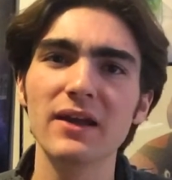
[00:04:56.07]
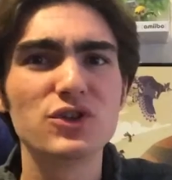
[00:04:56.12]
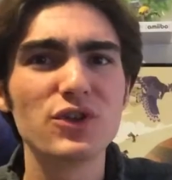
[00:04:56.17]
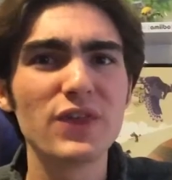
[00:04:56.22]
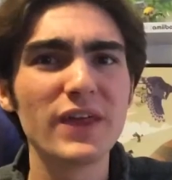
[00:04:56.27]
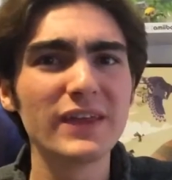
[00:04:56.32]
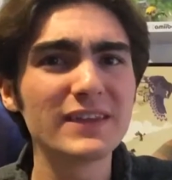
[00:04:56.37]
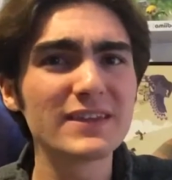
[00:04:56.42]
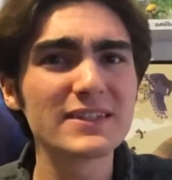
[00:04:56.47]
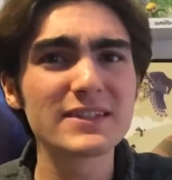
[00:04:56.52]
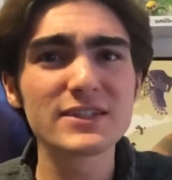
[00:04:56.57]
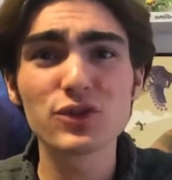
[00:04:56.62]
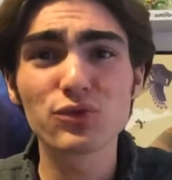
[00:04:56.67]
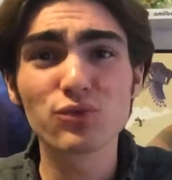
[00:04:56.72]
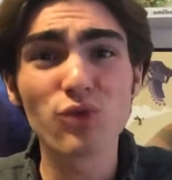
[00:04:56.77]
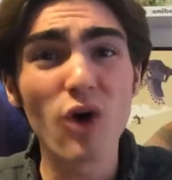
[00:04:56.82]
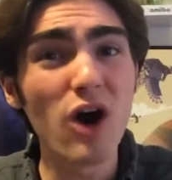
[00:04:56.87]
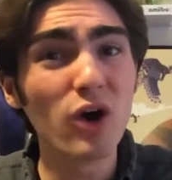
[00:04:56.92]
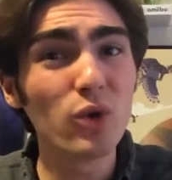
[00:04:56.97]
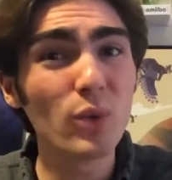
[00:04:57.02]
Do you think this is the
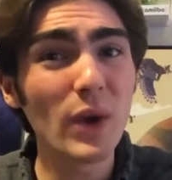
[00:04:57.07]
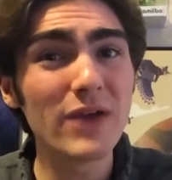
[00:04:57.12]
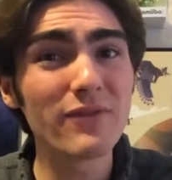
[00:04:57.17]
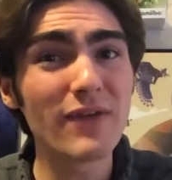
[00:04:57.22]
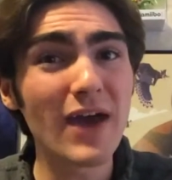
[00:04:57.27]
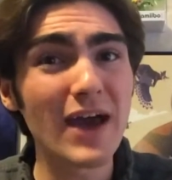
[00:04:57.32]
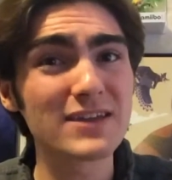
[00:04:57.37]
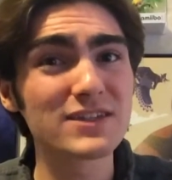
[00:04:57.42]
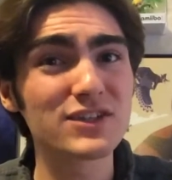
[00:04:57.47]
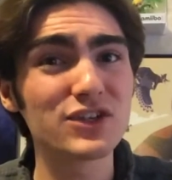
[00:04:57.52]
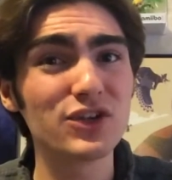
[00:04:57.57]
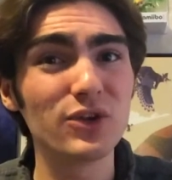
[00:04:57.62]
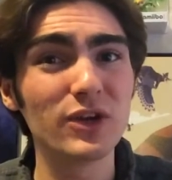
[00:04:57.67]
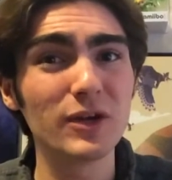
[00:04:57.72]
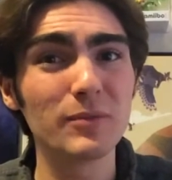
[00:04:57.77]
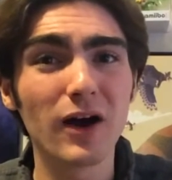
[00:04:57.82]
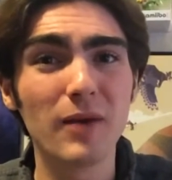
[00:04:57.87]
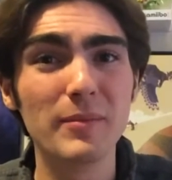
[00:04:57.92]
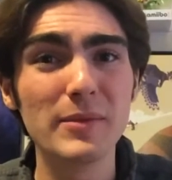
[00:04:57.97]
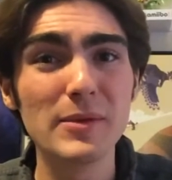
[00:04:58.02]
wrong way of
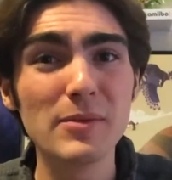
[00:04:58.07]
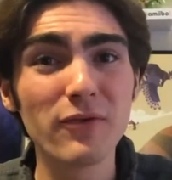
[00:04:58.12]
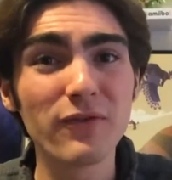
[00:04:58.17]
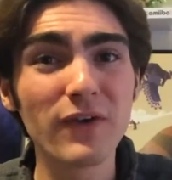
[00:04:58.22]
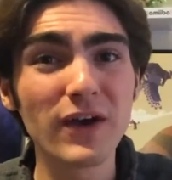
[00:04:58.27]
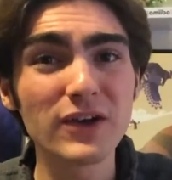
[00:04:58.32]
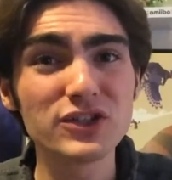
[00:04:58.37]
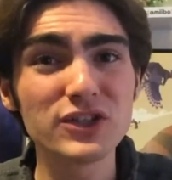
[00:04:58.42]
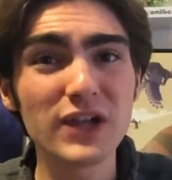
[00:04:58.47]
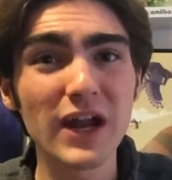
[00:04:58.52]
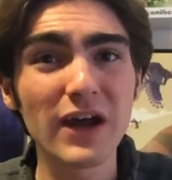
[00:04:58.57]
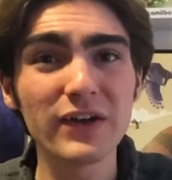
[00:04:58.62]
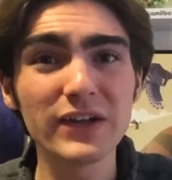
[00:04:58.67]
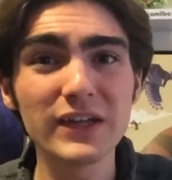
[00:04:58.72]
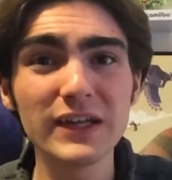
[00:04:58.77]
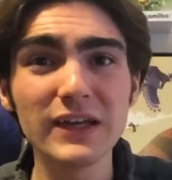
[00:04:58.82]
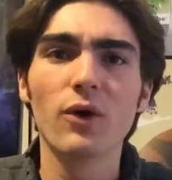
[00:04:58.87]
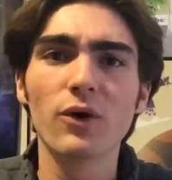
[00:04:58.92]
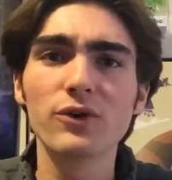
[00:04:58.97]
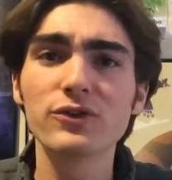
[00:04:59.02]
executing amiibo
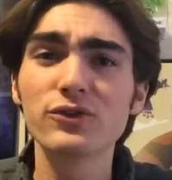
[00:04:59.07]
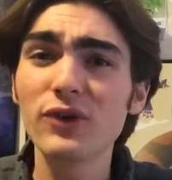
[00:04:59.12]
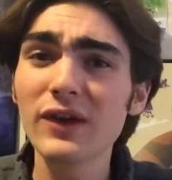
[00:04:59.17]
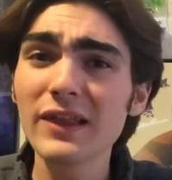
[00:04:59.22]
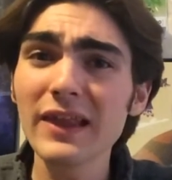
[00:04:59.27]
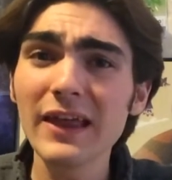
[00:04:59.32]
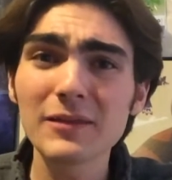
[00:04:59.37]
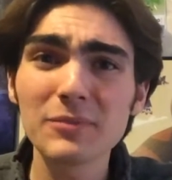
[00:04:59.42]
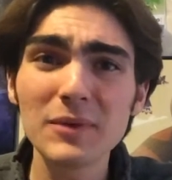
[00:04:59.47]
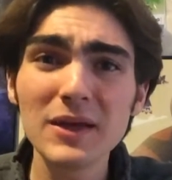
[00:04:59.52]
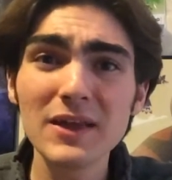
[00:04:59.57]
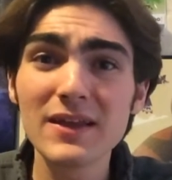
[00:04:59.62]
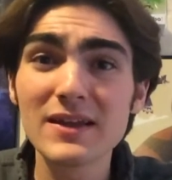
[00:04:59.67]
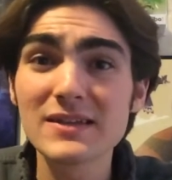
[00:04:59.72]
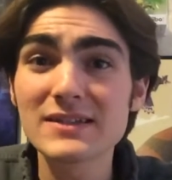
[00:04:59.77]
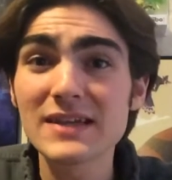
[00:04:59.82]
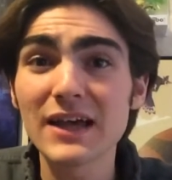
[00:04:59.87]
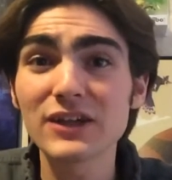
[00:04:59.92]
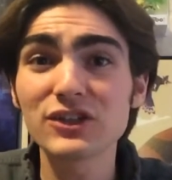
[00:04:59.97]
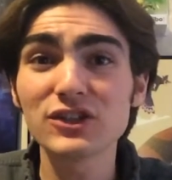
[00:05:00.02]
functionality? Or do you agree like me that
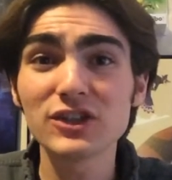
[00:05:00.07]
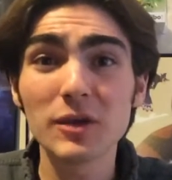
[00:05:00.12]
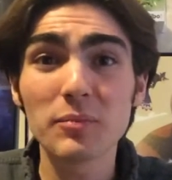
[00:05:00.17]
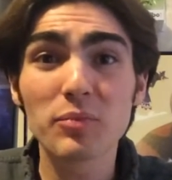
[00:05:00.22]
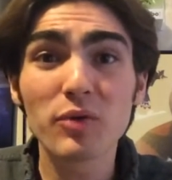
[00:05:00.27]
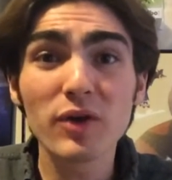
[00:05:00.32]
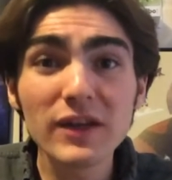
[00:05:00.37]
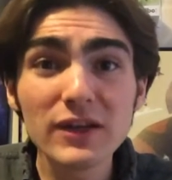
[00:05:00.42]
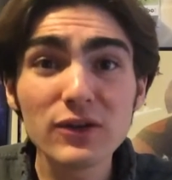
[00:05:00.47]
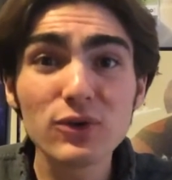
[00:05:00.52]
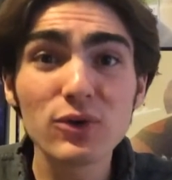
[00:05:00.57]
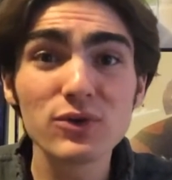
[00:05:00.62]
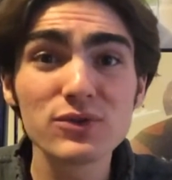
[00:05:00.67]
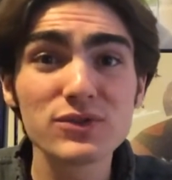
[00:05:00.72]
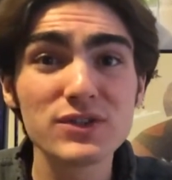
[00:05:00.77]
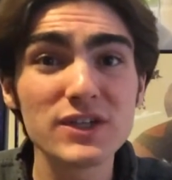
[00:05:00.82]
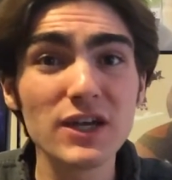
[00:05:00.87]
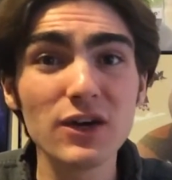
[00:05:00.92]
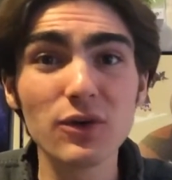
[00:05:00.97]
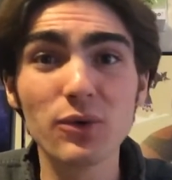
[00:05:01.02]
it's actually a pretty cool
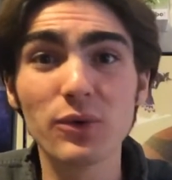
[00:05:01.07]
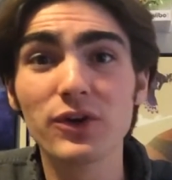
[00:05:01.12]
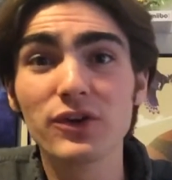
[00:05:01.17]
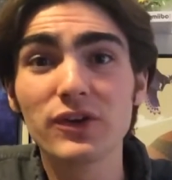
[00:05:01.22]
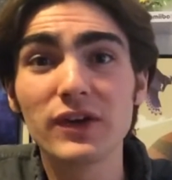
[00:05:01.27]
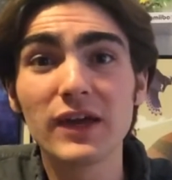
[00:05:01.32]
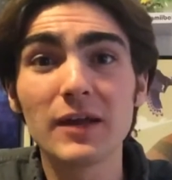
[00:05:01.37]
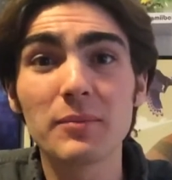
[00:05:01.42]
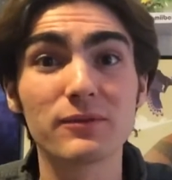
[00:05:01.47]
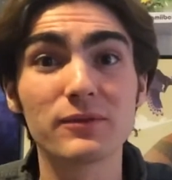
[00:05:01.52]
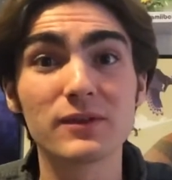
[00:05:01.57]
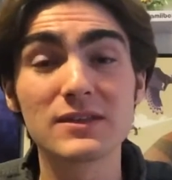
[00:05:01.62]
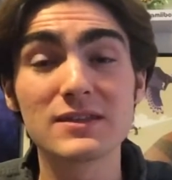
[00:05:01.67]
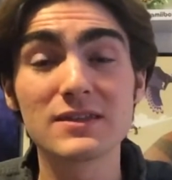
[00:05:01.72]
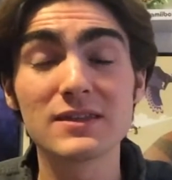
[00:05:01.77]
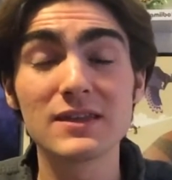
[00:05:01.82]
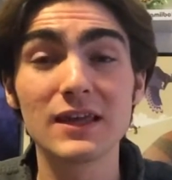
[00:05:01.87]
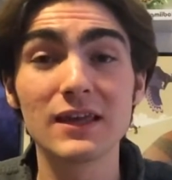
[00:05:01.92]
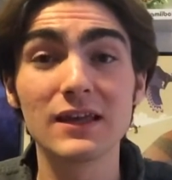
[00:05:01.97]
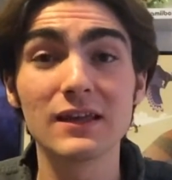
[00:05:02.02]
deal where you get
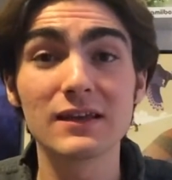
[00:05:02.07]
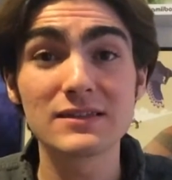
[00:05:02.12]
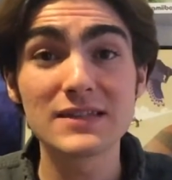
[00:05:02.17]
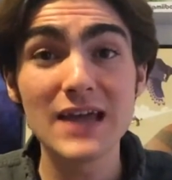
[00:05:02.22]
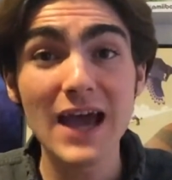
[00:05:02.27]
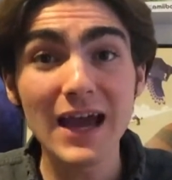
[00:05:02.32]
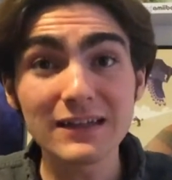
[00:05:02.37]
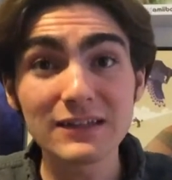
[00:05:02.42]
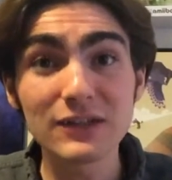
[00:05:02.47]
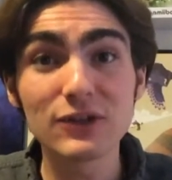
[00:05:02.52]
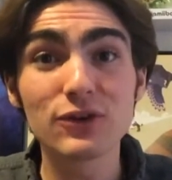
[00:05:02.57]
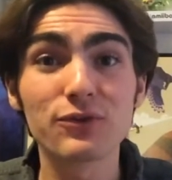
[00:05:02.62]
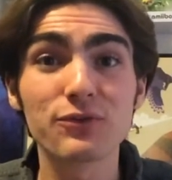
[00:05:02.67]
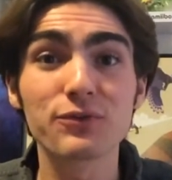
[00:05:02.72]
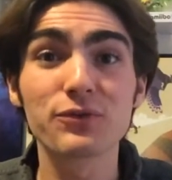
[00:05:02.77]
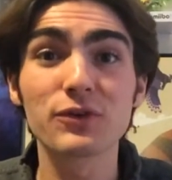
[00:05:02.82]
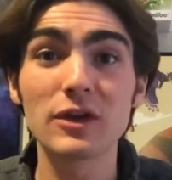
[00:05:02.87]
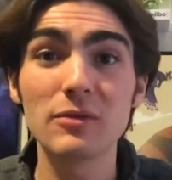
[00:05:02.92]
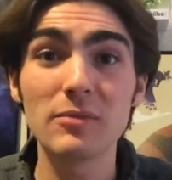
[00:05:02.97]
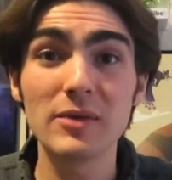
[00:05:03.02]
the technical
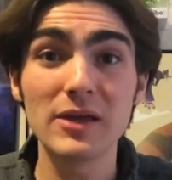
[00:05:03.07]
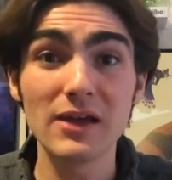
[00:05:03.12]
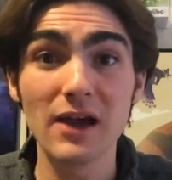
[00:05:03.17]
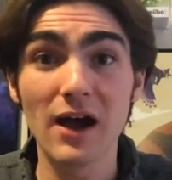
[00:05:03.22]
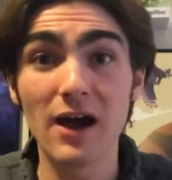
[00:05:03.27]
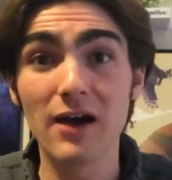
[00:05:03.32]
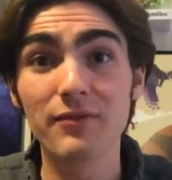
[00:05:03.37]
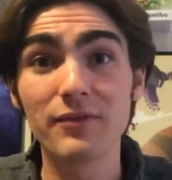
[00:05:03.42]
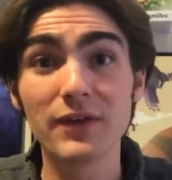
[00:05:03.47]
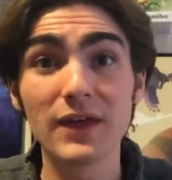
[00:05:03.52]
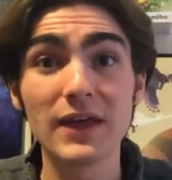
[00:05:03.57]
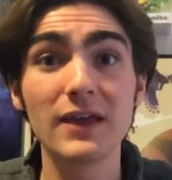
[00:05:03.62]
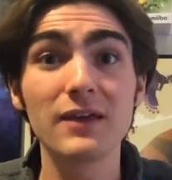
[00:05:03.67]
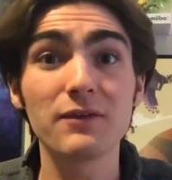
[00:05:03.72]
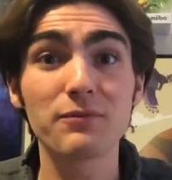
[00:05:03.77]
freebie of a